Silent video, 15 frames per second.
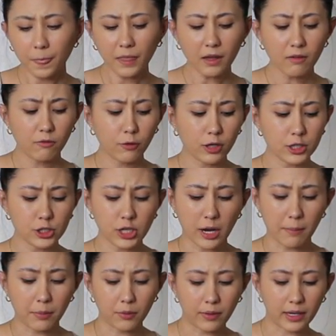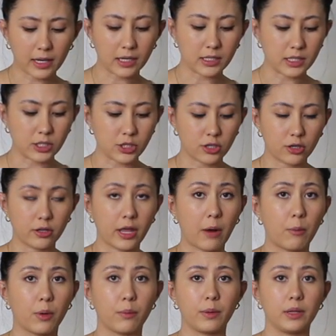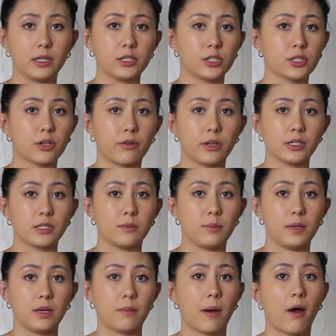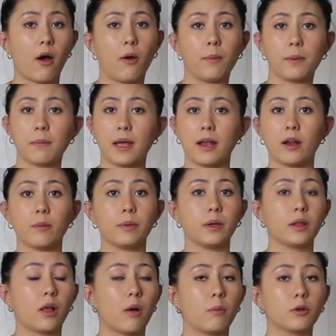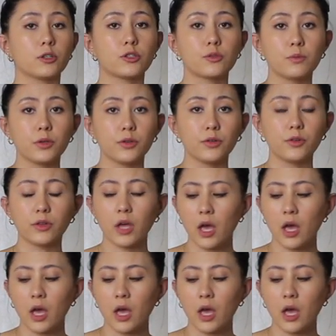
for a shampoo and conditioner that were really just going to be about helping my hair be a lot more smooth.